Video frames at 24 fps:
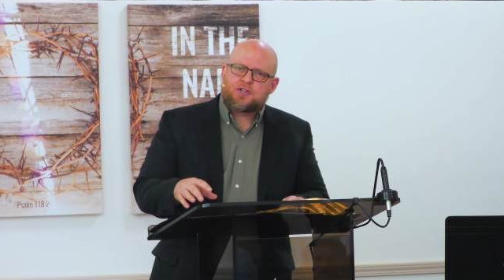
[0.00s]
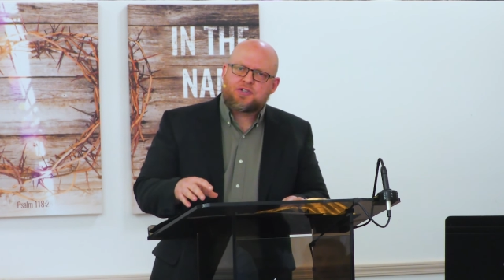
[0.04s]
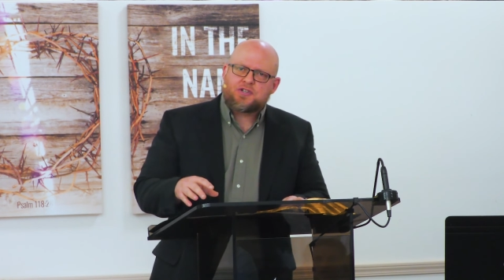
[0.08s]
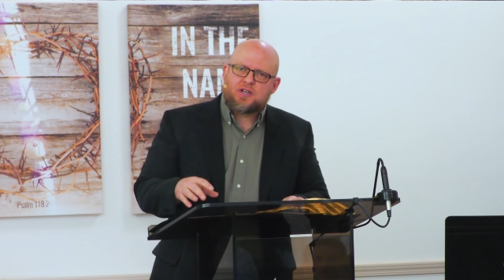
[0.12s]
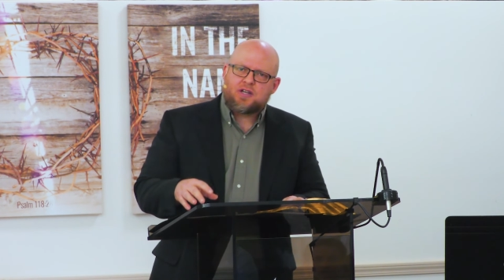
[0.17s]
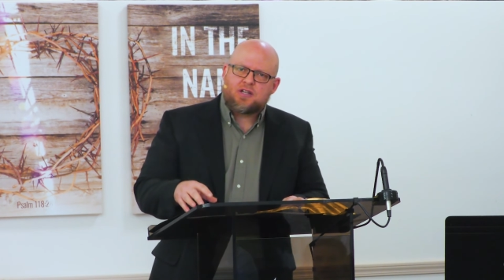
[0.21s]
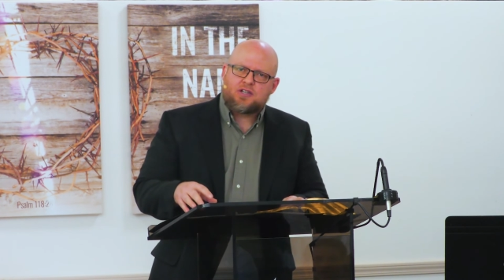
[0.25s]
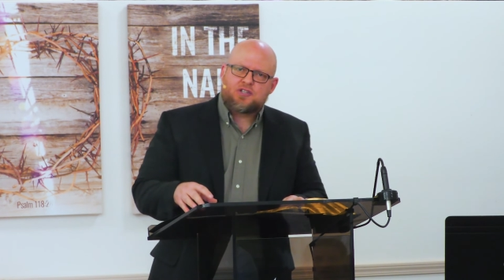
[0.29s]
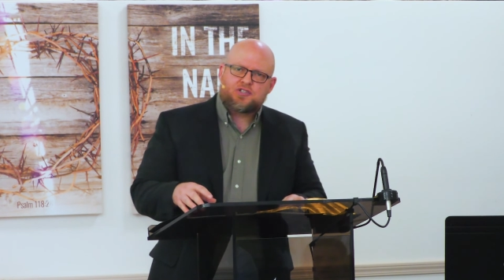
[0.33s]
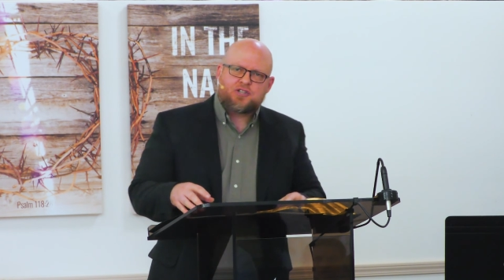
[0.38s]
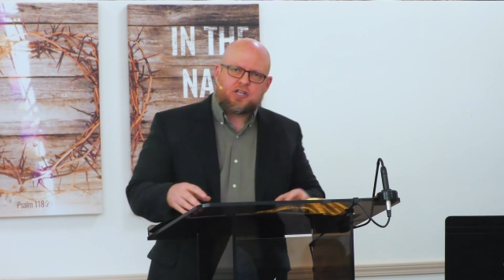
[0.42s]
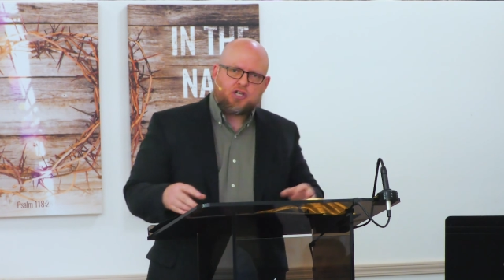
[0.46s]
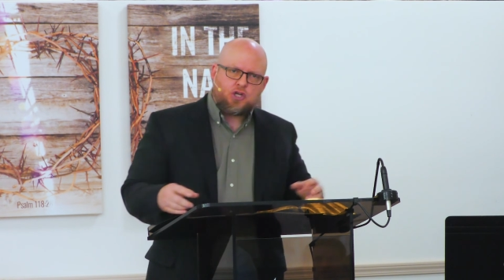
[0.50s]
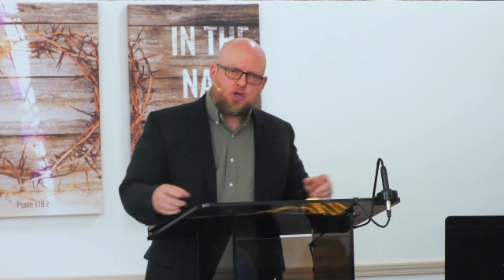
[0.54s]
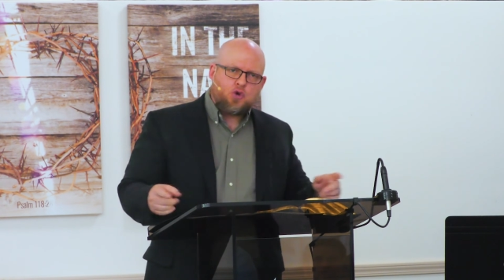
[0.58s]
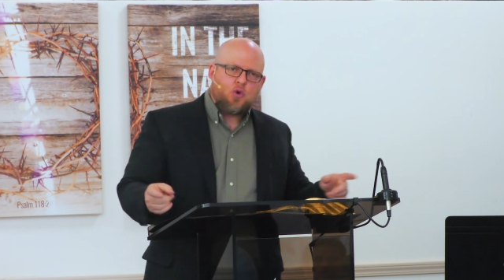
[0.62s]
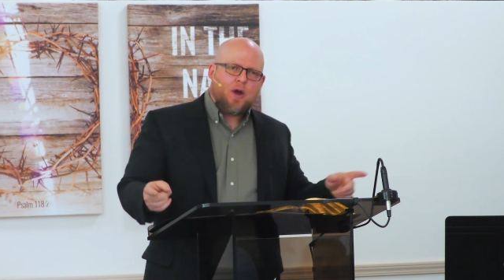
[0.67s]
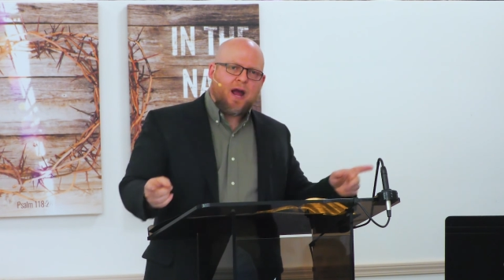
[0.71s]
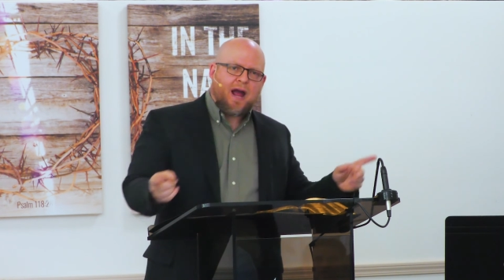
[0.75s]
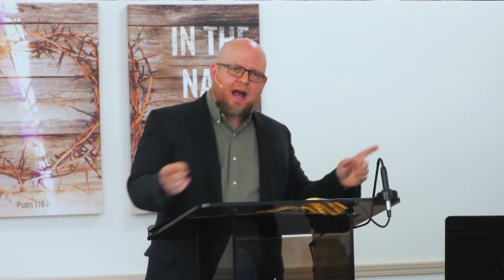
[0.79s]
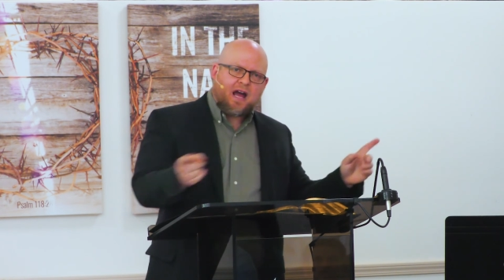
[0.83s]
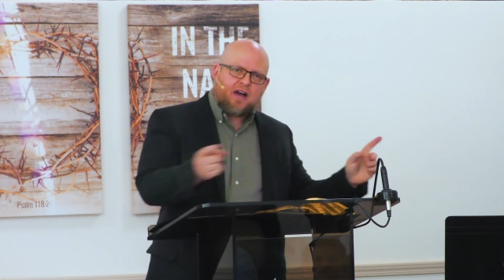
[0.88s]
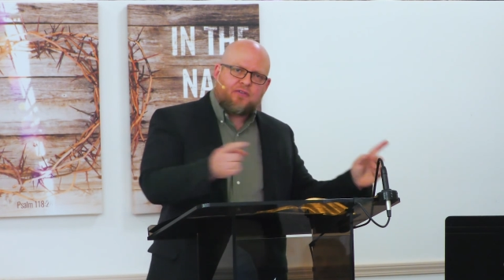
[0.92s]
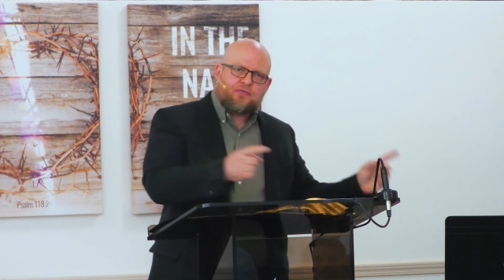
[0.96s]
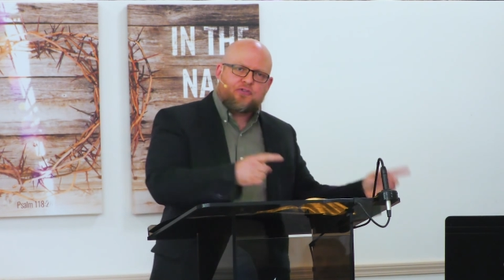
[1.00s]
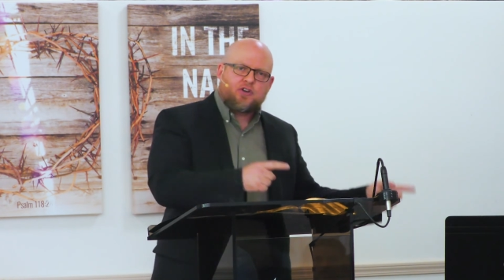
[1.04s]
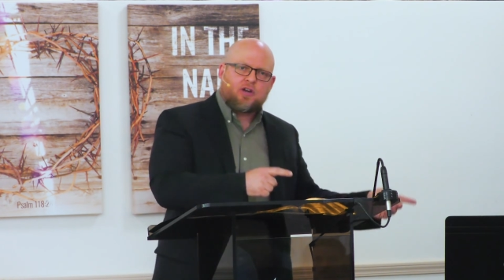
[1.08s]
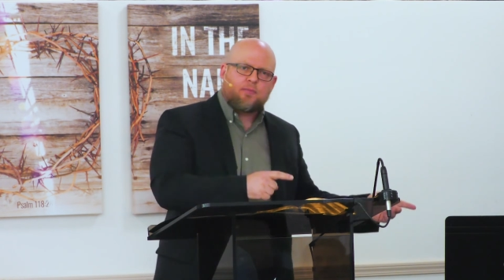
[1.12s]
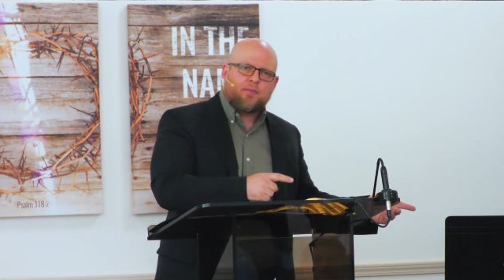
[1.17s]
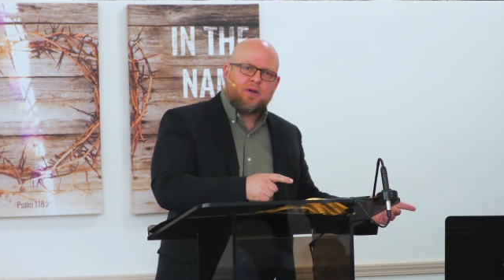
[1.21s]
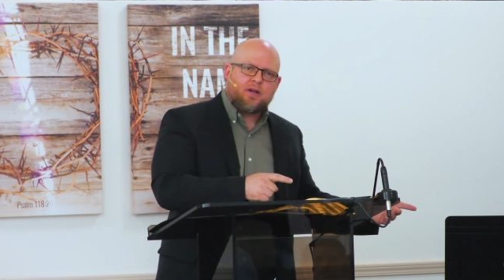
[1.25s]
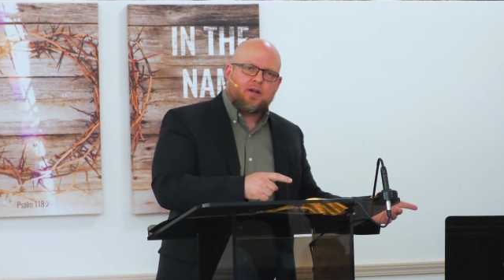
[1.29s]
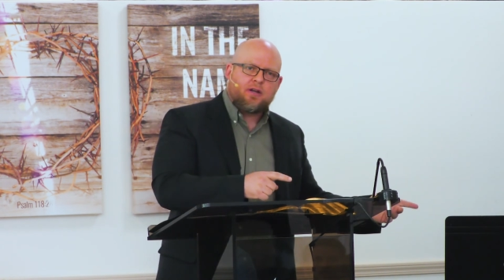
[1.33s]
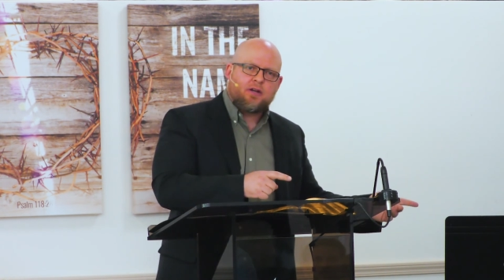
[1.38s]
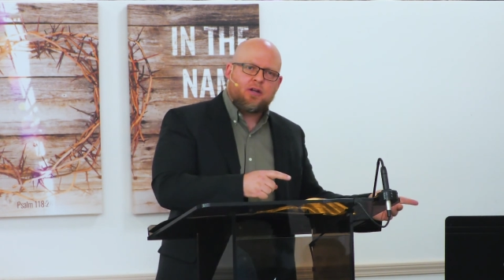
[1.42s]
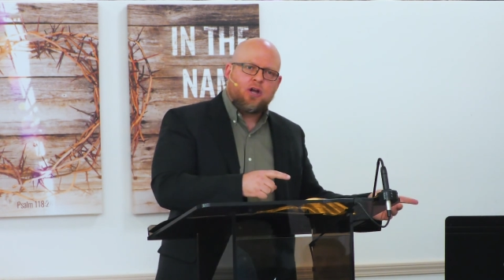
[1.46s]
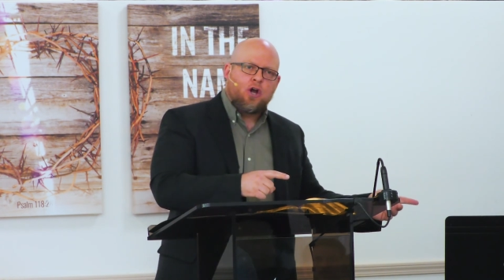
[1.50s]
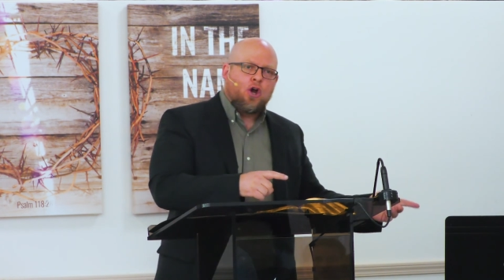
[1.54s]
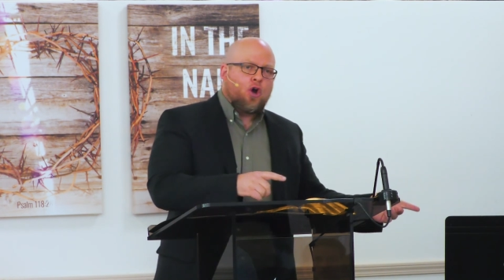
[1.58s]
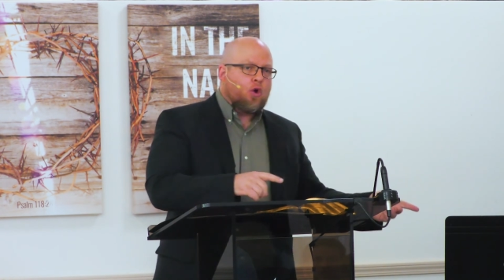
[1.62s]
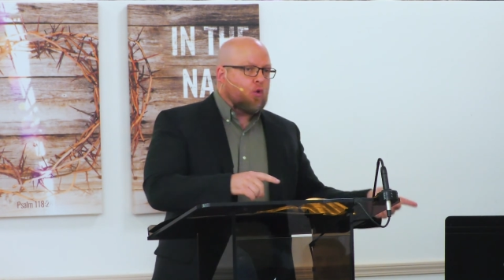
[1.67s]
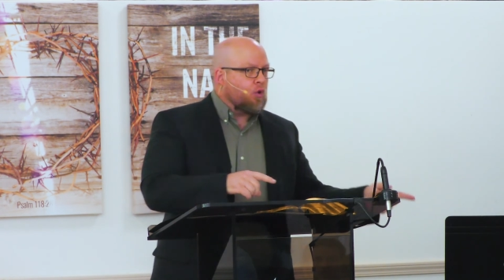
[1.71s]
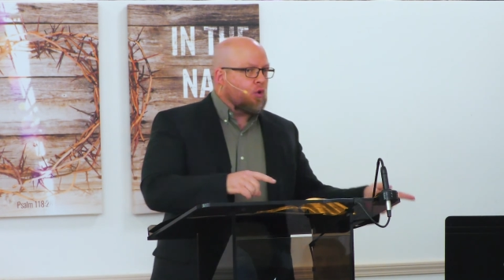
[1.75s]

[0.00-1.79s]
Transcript: sins that you have committed